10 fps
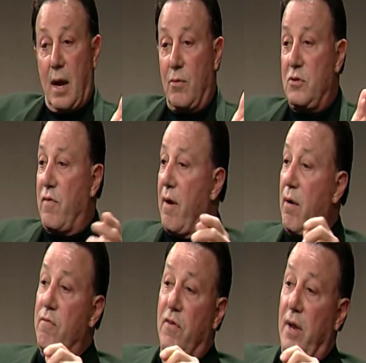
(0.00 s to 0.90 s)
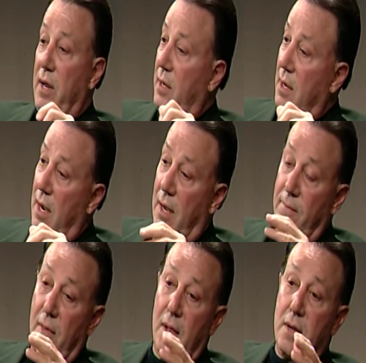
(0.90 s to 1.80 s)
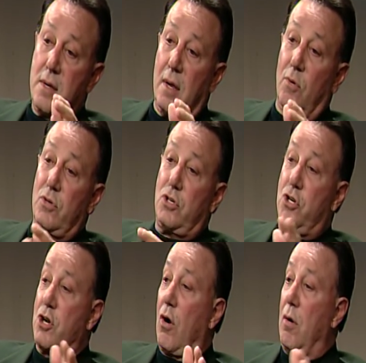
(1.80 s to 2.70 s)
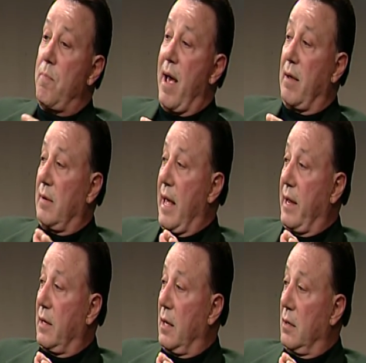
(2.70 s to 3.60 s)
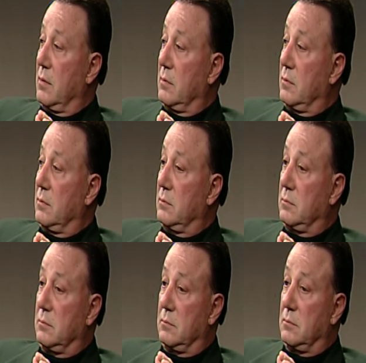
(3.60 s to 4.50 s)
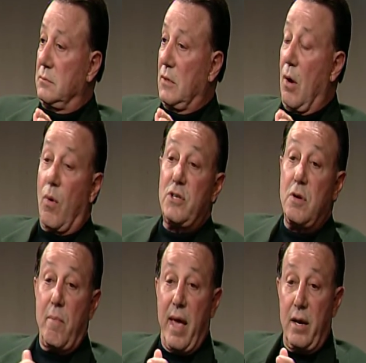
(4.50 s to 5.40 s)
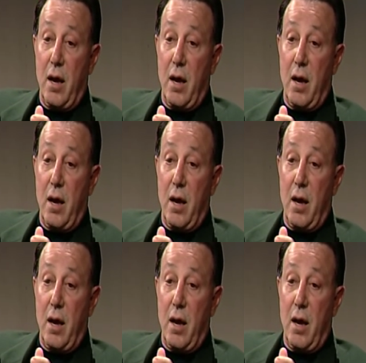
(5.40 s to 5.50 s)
That was very funny. Uh, it was a show about like, uh, well, it wasn't made